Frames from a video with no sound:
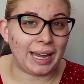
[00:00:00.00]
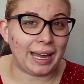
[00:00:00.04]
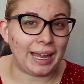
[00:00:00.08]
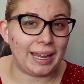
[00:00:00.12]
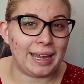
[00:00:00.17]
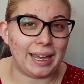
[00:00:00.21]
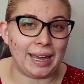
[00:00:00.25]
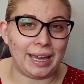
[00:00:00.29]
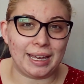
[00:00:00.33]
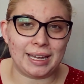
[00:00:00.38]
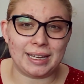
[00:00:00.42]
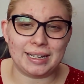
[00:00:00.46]
I
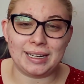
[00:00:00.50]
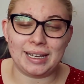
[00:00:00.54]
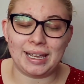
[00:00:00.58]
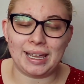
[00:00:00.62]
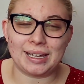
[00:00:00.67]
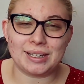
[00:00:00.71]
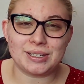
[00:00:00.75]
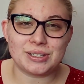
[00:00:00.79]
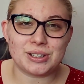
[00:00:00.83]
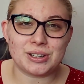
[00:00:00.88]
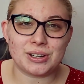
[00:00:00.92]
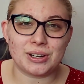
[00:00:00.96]
had
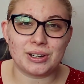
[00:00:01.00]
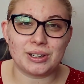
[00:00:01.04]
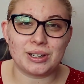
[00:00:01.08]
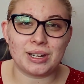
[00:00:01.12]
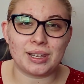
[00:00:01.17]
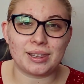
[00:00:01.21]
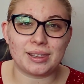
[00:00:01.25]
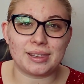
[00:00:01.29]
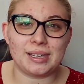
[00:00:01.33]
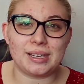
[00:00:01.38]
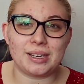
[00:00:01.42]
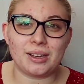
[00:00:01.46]

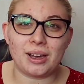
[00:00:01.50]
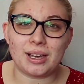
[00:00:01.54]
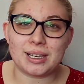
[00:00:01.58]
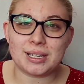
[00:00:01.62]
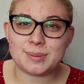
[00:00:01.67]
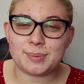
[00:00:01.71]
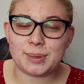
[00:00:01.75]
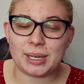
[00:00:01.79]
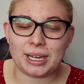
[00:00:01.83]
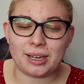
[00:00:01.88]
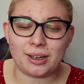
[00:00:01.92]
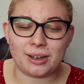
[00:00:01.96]
entered the
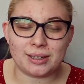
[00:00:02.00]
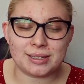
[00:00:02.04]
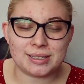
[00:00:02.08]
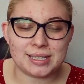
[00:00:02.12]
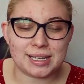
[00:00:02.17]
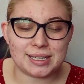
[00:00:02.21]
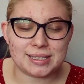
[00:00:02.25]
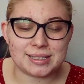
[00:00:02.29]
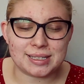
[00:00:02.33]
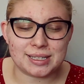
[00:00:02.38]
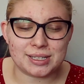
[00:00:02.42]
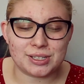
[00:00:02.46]
cosplay
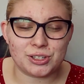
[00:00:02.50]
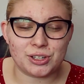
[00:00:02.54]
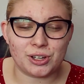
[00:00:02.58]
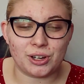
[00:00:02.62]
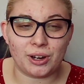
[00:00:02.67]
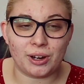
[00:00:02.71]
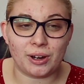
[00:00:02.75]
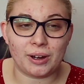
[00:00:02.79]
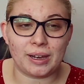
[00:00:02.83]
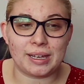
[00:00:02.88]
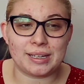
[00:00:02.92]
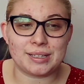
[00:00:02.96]
contest this
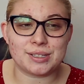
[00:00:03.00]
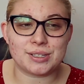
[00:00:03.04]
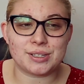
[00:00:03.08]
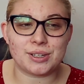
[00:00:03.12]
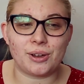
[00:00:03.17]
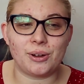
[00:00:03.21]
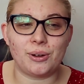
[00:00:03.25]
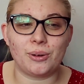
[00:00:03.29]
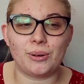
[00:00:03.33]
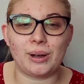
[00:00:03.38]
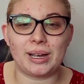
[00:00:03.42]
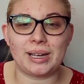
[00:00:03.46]
year, and
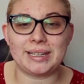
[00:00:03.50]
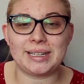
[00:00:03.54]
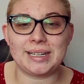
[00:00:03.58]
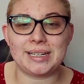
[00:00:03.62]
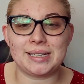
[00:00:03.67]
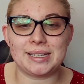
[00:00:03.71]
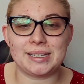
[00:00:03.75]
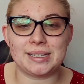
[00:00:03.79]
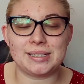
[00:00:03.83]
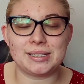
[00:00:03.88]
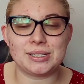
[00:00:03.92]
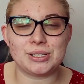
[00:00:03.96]
so I
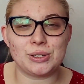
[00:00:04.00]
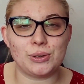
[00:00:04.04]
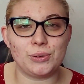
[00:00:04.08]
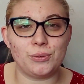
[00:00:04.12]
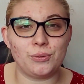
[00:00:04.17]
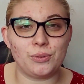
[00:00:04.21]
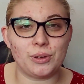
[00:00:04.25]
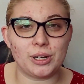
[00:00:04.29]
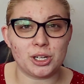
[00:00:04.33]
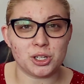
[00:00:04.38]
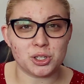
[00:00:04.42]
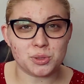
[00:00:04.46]
needed to
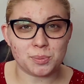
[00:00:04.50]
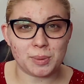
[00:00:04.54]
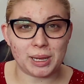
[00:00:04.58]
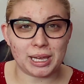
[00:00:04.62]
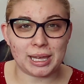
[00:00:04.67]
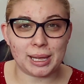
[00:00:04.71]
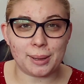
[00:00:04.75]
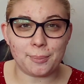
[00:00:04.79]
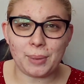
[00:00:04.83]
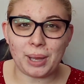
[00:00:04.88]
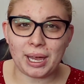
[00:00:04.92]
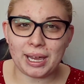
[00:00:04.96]
finish
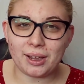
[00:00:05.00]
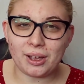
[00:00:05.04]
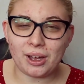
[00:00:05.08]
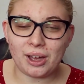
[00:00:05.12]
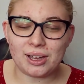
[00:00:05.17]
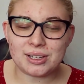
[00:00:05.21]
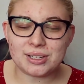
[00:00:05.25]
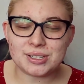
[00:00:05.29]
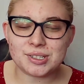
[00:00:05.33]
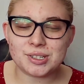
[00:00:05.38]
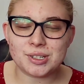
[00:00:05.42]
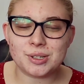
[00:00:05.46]
making my
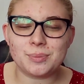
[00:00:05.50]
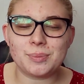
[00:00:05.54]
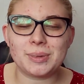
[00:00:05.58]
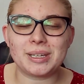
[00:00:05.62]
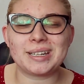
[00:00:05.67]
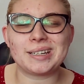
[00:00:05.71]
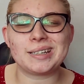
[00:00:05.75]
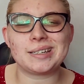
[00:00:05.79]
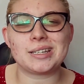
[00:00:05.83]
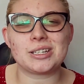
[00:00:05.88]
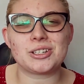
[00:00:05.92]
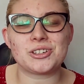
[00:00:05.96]
costume
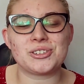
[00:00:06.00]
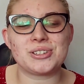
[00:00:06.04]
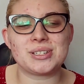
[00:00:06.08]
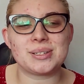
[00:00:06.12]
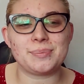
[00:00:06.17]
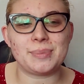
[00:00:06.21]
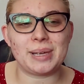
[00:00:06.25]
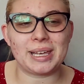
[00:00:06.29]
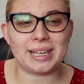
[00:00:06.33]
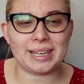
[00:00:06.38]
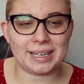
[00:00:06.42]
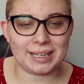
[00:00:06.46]
in addition
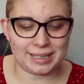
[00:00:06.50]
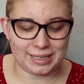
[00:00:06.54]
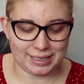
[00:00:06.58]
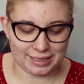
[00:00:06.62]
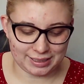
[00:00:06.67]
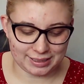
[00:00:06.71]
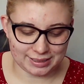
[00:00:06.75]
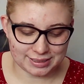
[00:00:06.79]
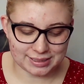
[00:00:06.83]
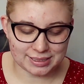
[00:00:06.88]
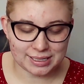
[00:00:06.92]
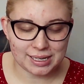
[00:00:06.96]
to making
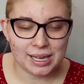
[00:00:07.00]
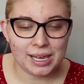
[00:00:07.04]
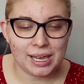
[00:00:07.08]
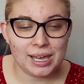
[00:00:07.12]
his.